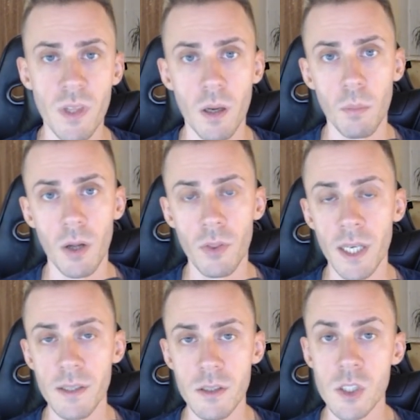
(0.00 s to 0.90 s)
about
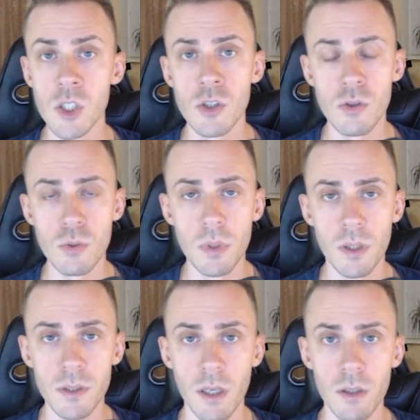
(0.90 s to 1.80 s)
their decision to
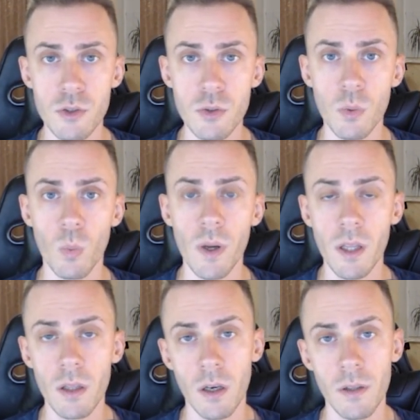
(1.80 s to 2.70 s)
build L2, whether
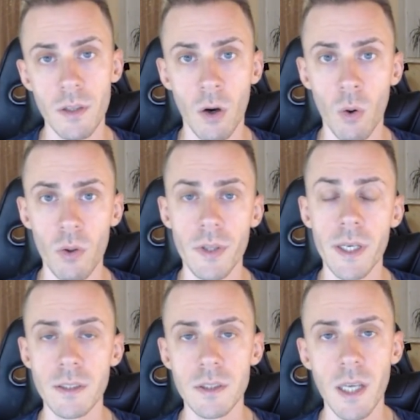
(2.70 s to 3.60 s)
or not the whole
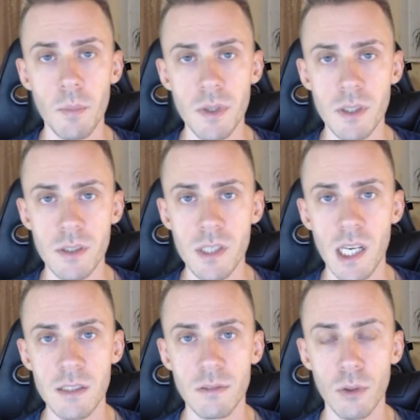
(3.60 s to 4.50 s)
thing is gonna be
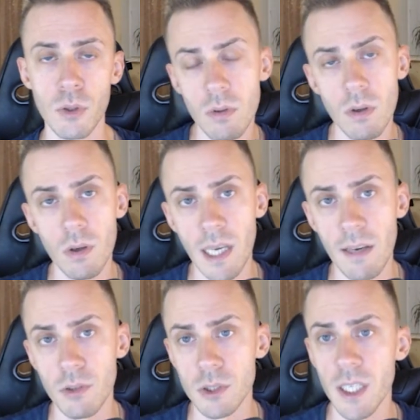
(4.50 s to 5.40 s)
successful. Okay,
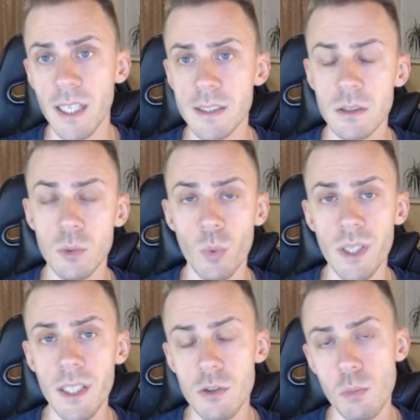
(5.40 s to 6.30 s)
for tasks, we
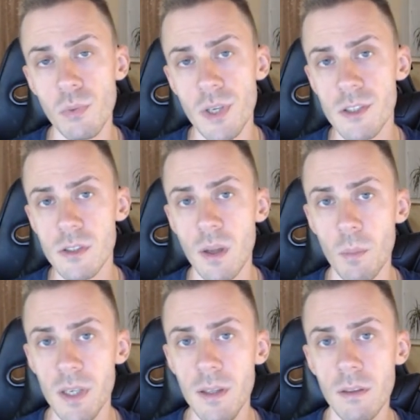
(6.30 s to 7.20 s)
need to breach some
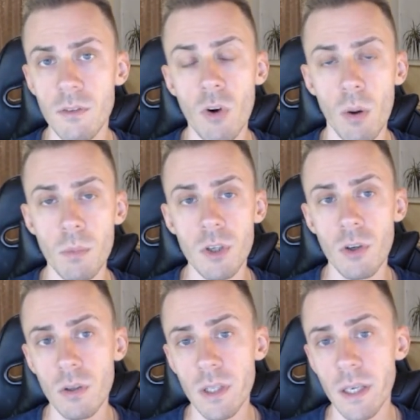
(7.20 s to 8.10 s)
ETH from
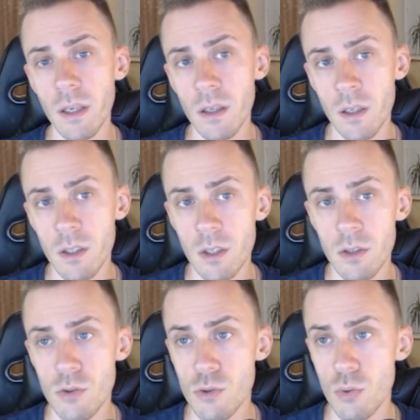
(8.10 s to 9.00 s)
Goerli
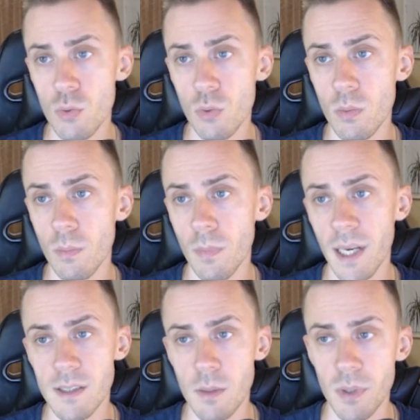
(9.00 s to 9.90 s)
to
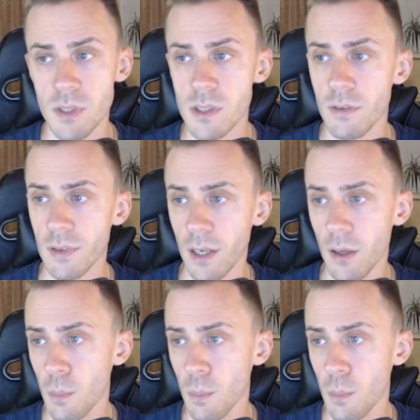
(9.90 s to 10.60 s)
Manta Pacific.